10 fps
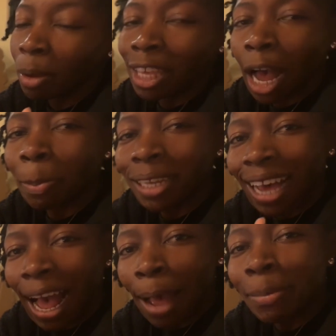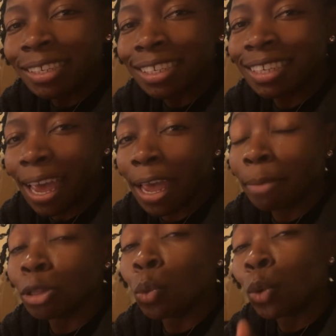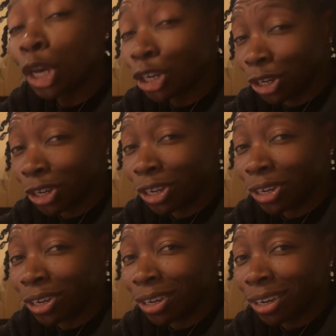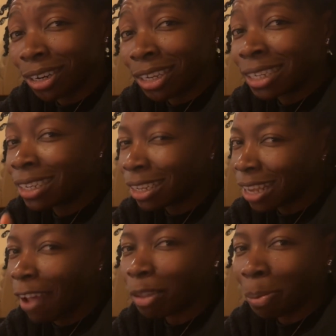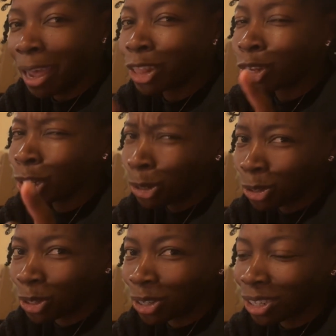Y'all play an iMessage game. The winner doesn't have to pay. The loser.